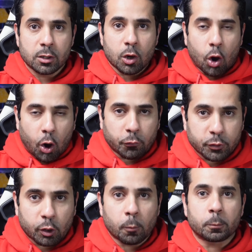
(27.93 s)
of the
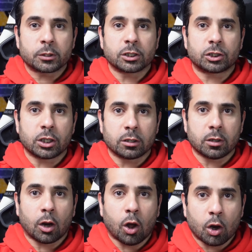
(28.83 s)
competition,
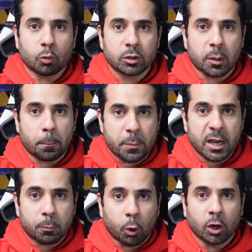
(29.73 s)
along with the big
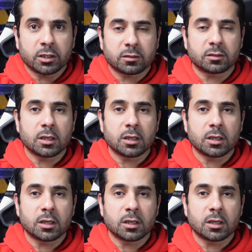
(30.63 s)
boys,